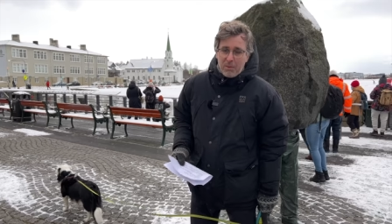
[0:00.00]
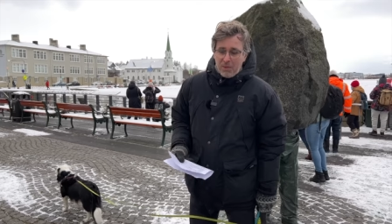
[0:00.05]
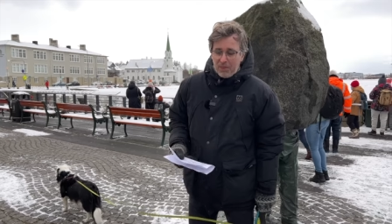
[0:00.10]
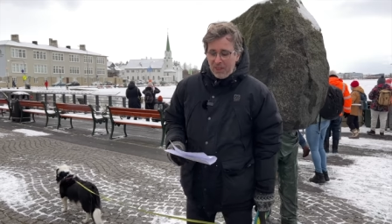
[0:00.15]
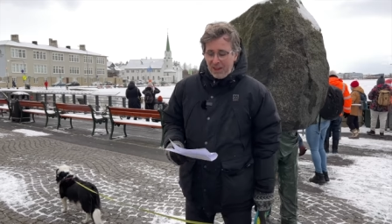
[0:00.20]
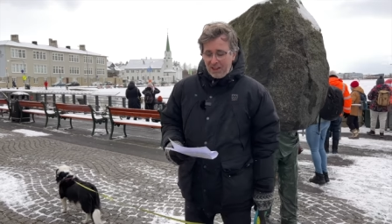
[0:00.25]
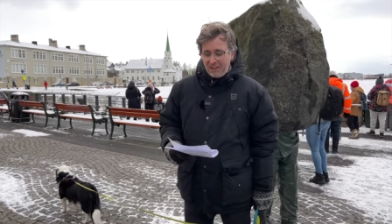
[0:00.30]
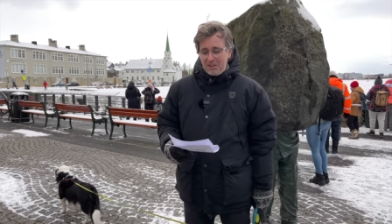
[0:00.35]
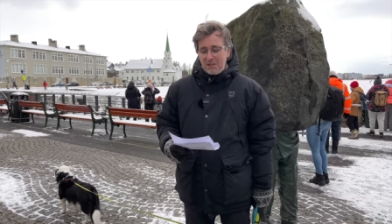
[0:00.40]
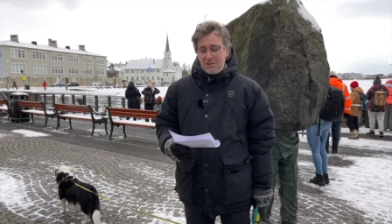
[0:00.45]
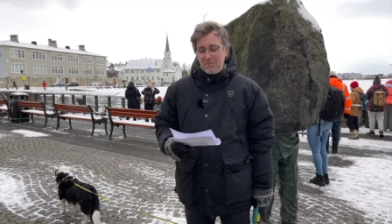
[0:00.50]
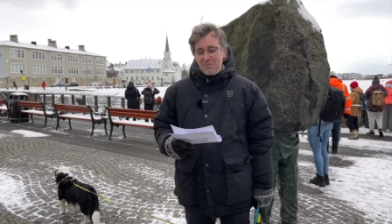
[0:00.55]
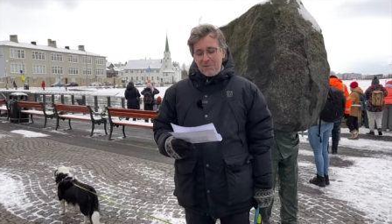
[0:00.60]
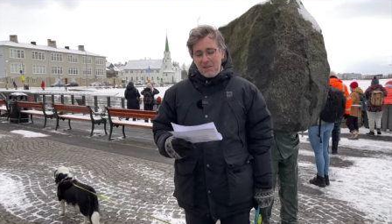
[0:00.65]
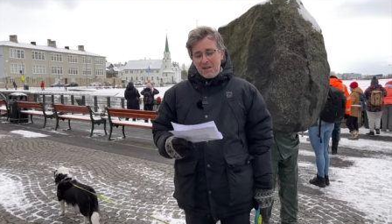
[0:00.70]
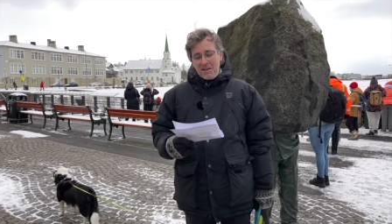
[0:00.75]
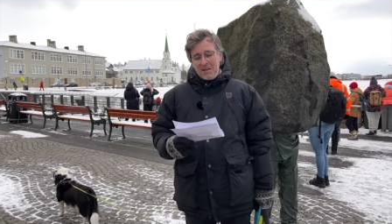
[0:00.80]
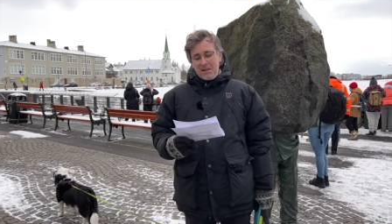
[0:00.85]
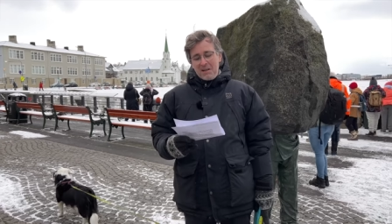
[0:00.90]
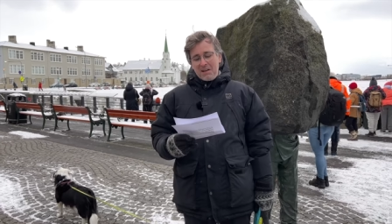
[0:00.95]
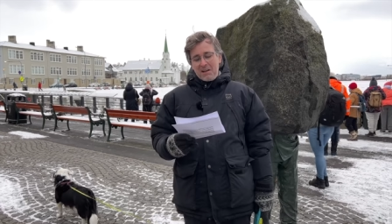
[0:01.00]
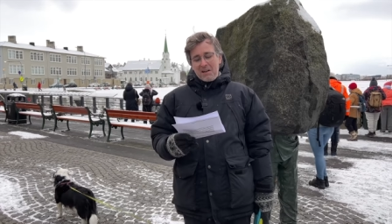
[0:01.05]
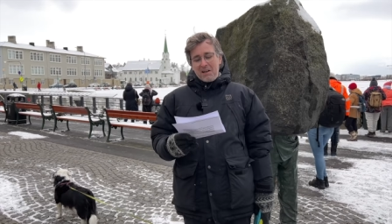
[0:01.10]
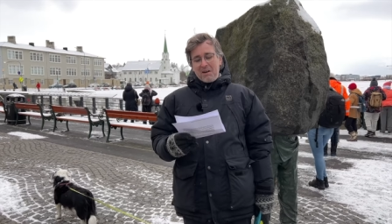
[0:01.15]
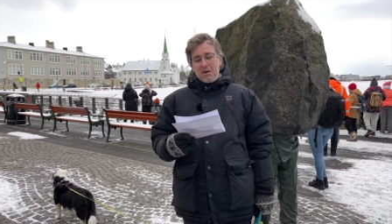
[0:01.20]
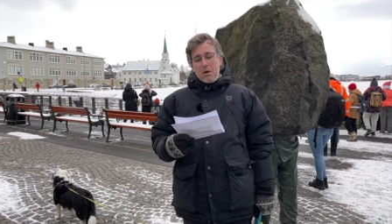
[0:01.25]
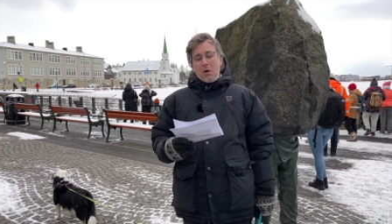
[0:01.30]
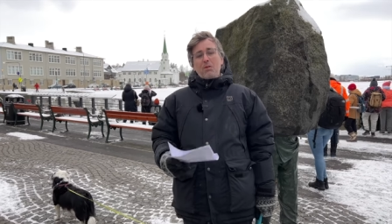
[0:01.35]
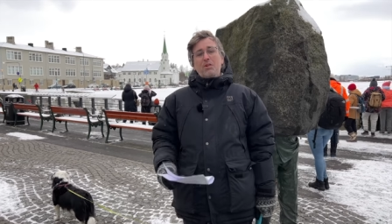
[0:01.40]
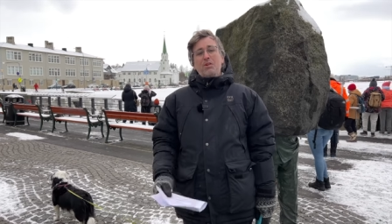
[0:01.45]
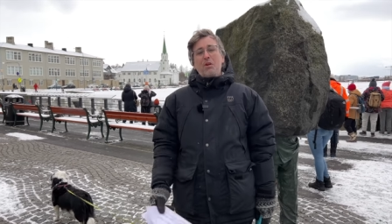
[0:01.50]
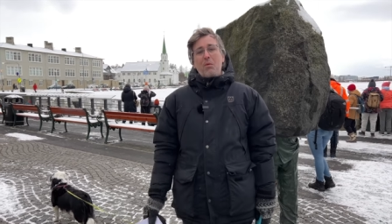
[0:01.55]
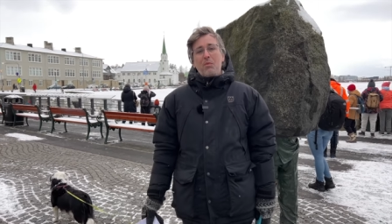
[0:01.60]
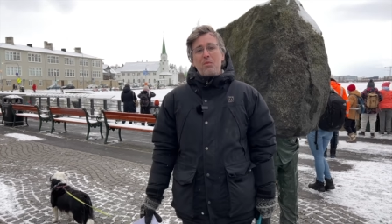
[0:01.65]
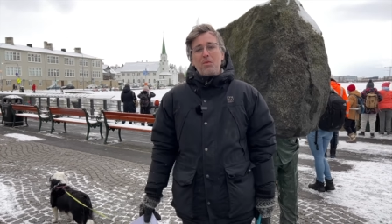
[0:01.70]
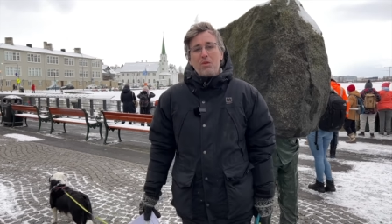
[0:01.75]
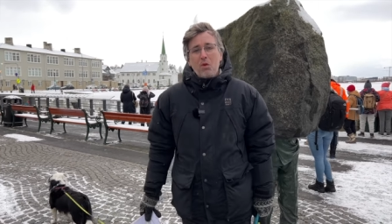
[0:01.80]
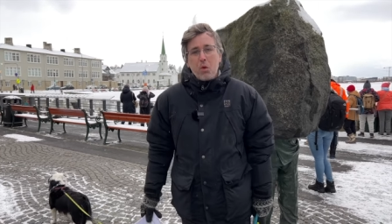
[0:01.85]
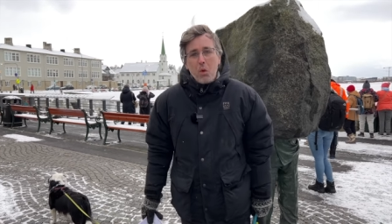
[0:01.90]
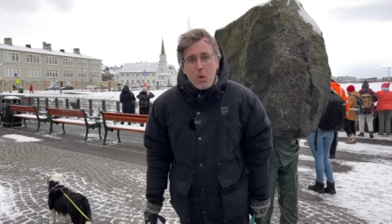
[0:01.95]
things. Uh, also,
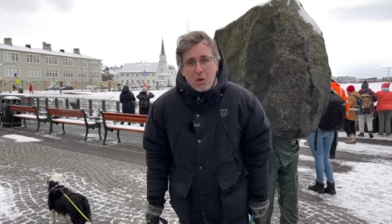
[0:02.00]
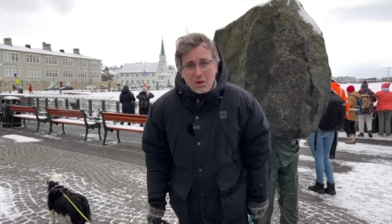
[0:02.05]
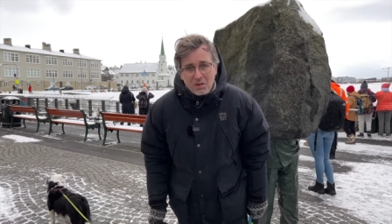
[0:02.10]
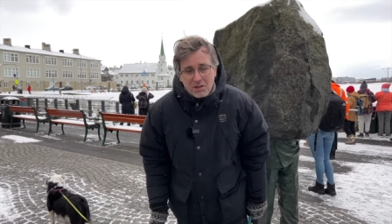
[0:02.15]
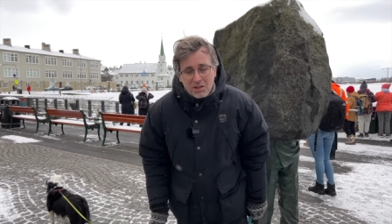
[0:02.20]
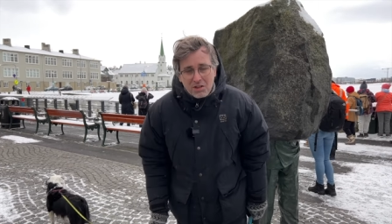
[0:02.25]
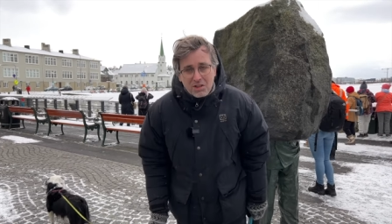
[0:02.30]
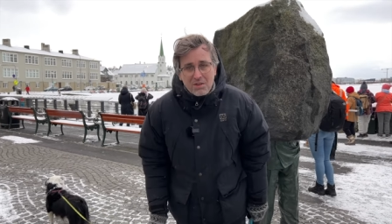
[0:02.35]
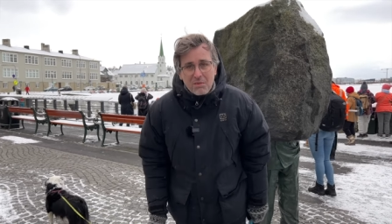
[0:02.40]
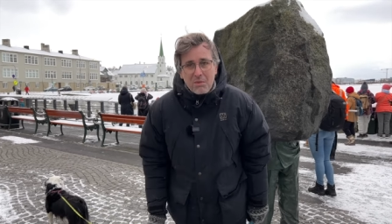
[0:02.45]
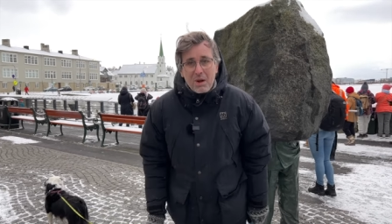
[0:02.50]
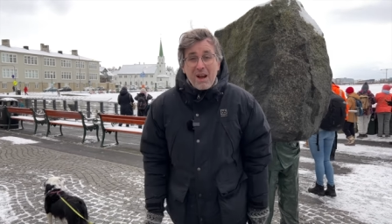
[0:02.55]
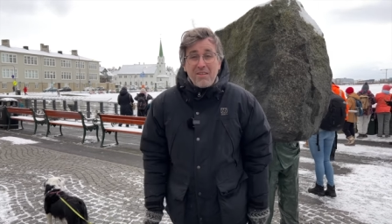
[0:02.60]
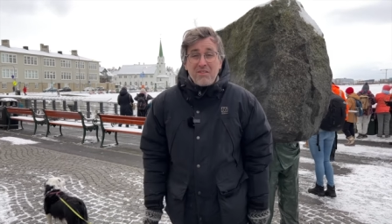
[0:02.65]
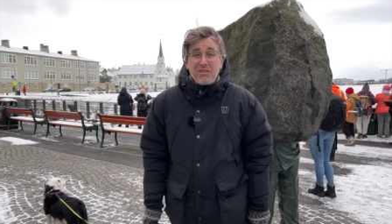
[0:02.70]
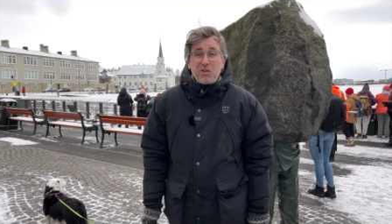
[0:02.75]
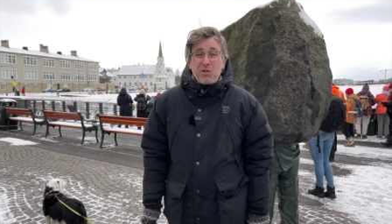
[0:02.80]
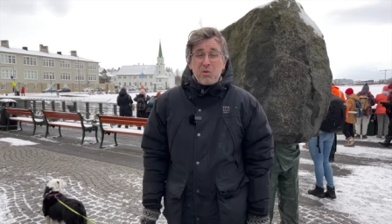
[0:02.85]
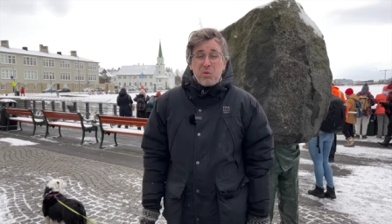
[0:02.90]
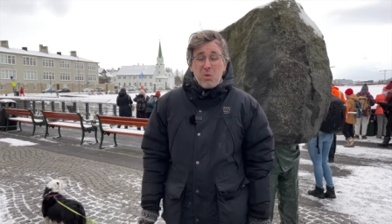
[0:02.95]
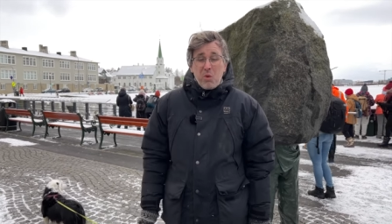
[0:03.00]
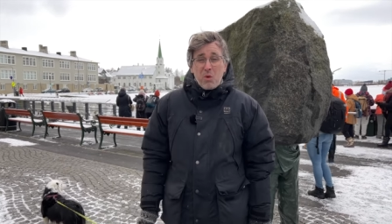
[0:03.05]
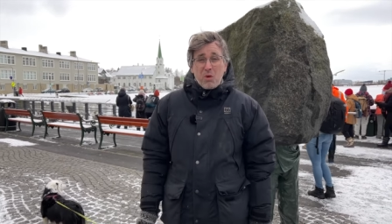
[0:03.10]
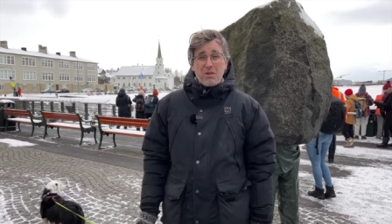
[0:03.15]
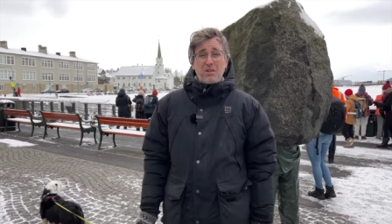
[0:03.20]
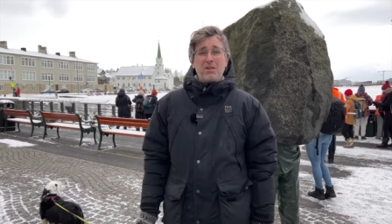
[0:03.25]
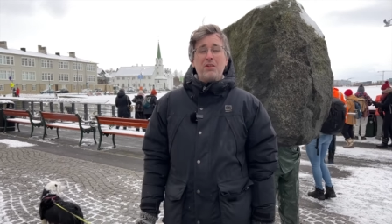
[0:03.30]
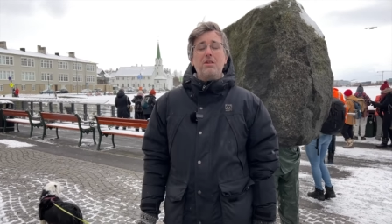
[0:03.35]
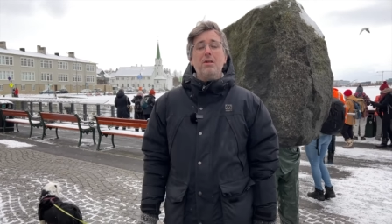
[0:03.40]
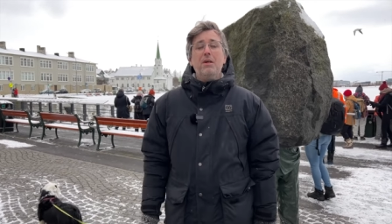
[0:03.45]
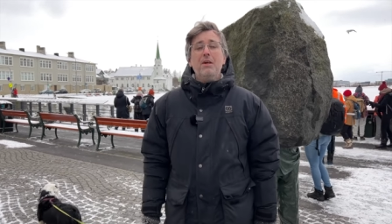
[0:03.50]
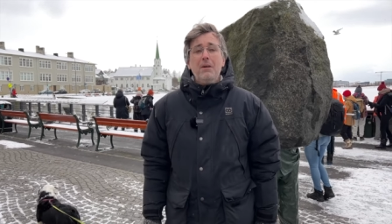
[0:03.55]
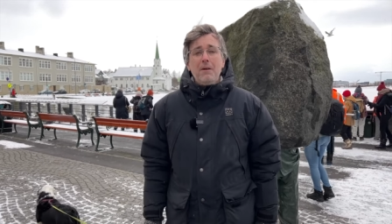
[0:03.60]
tours. We have tours.